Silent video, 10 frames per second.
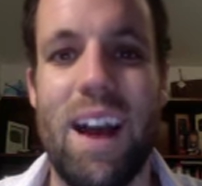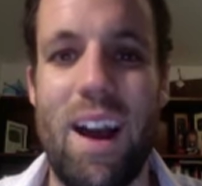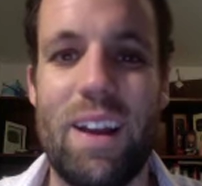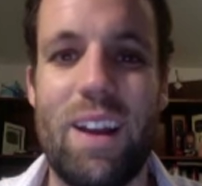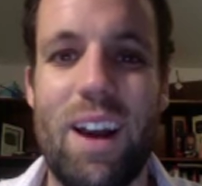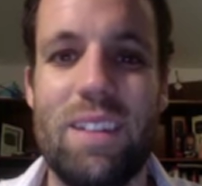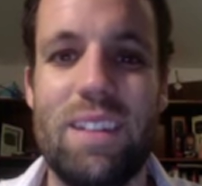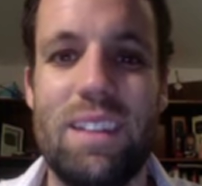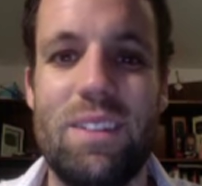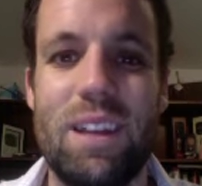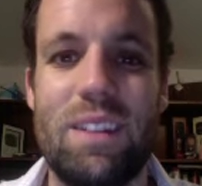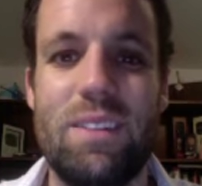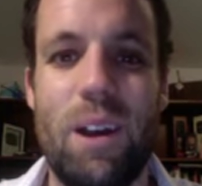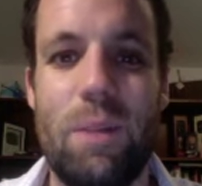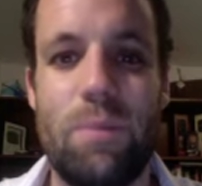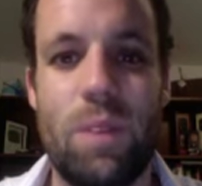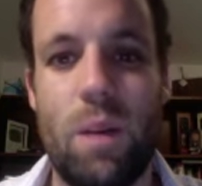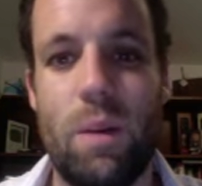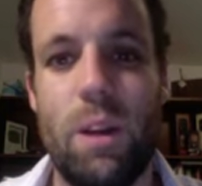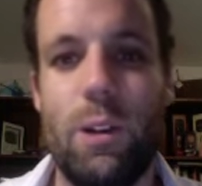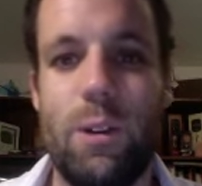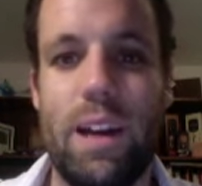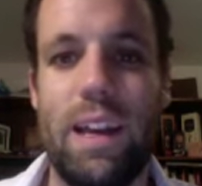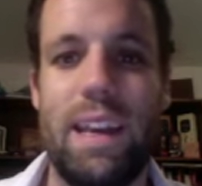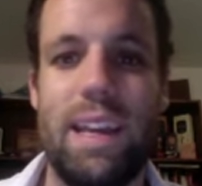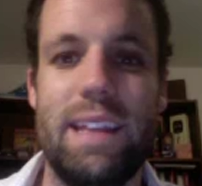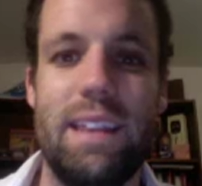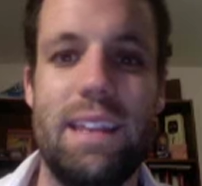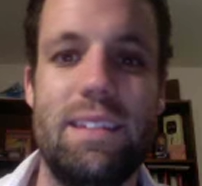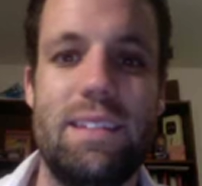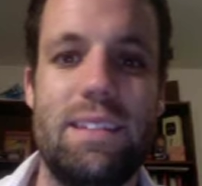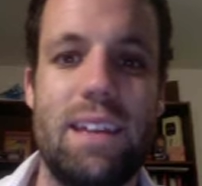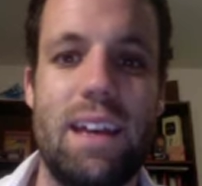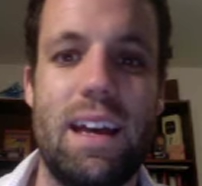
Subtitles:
Alright guys, until next time, I'm going to hit this